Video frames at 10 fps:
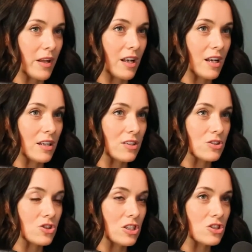but
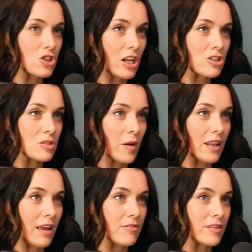she's changed
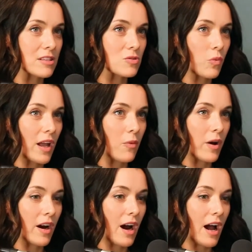my life in this
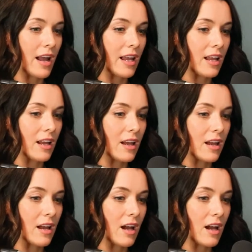way where I